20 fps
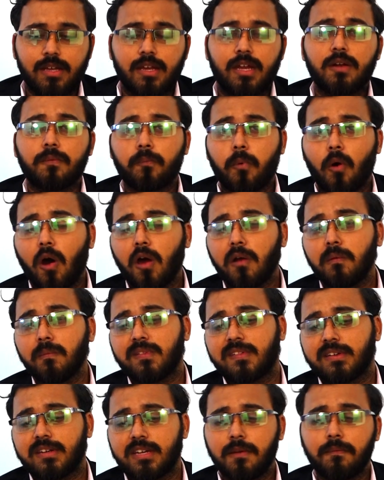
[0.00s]
It forms
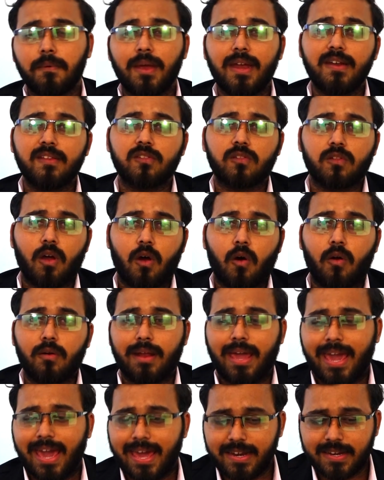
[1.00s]
debates on
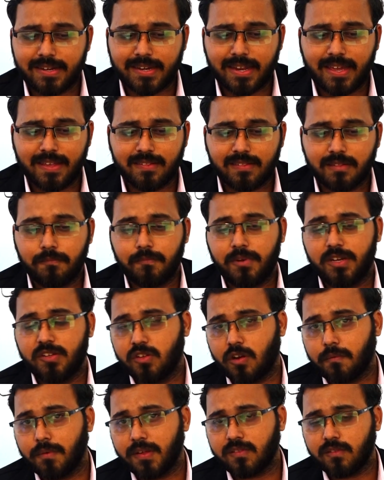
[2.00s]
heritage,
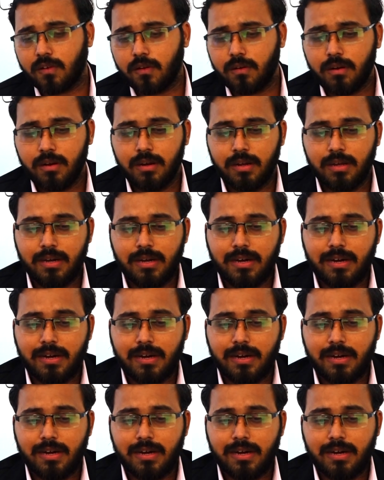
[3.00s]
preservation,